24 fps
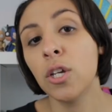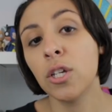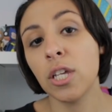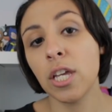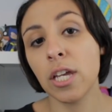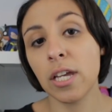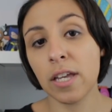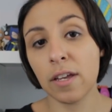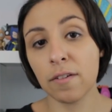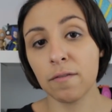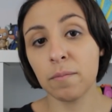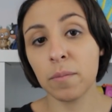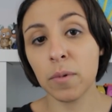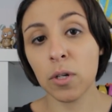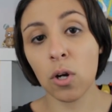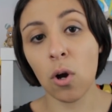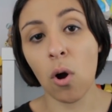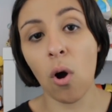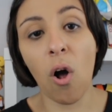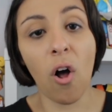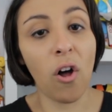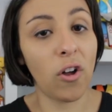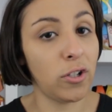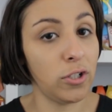you give them a
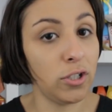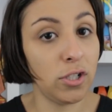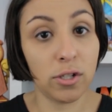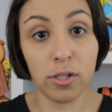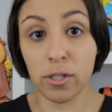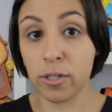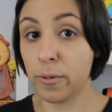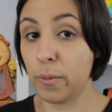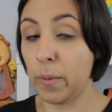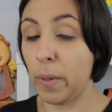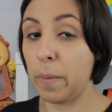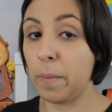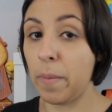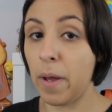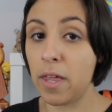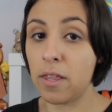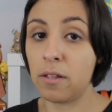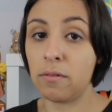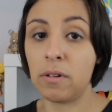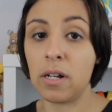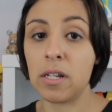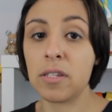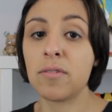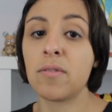call or you swing by
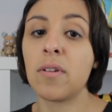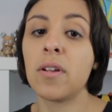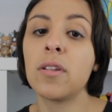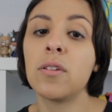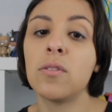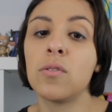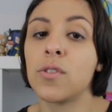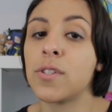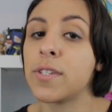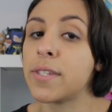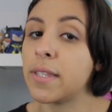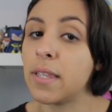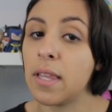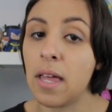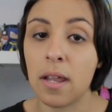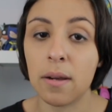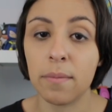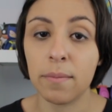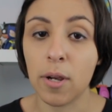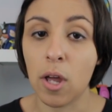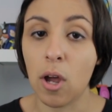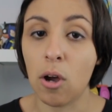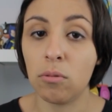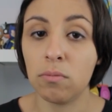the restaurant, you just let
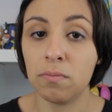them know.